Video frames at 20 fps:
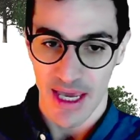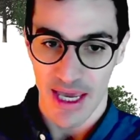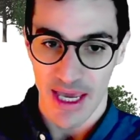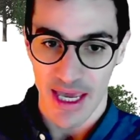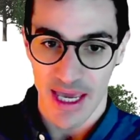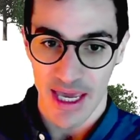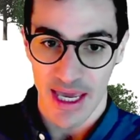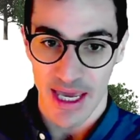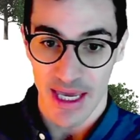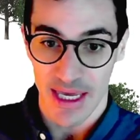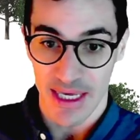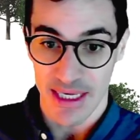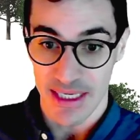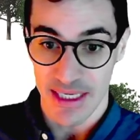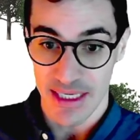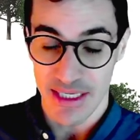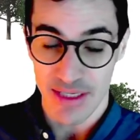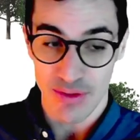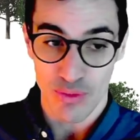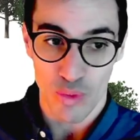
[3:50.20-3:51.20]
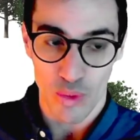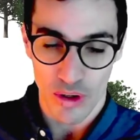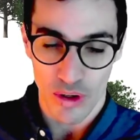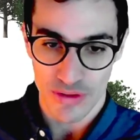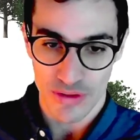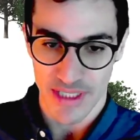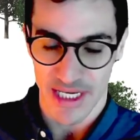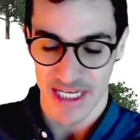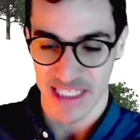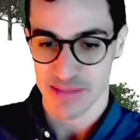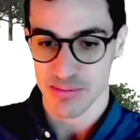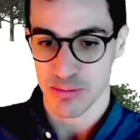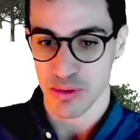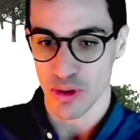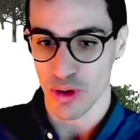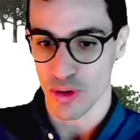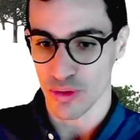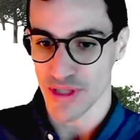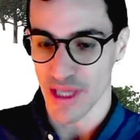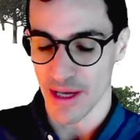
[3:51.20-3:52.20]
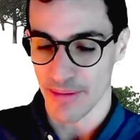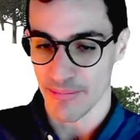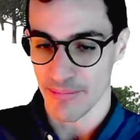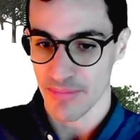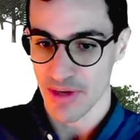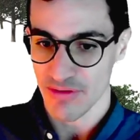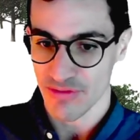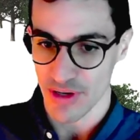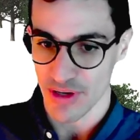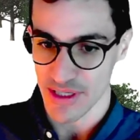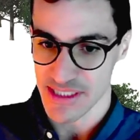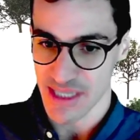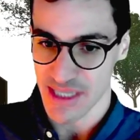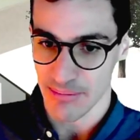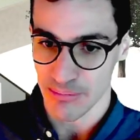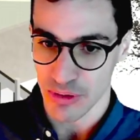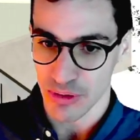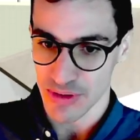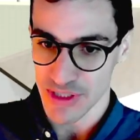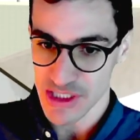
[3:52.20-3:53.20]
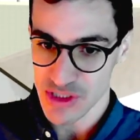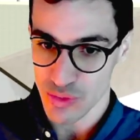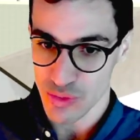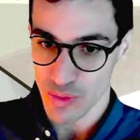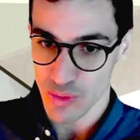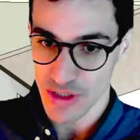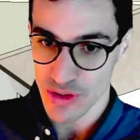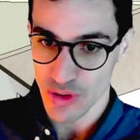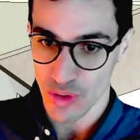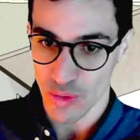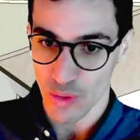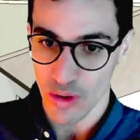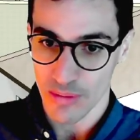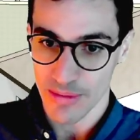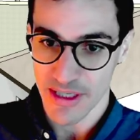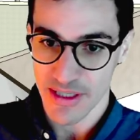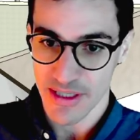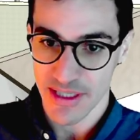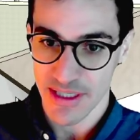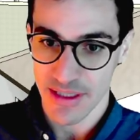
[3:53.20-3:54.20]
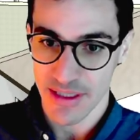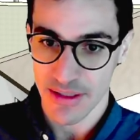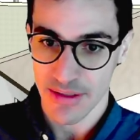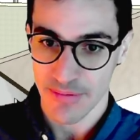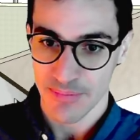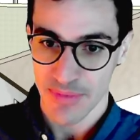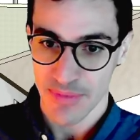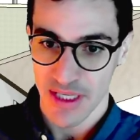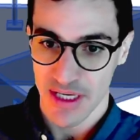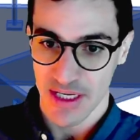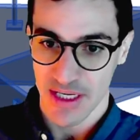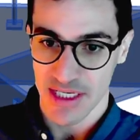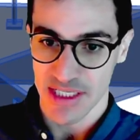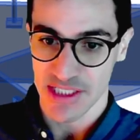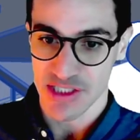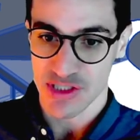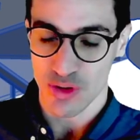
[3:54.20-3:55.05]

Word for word: uh, it won't explode them. For example, this window over here is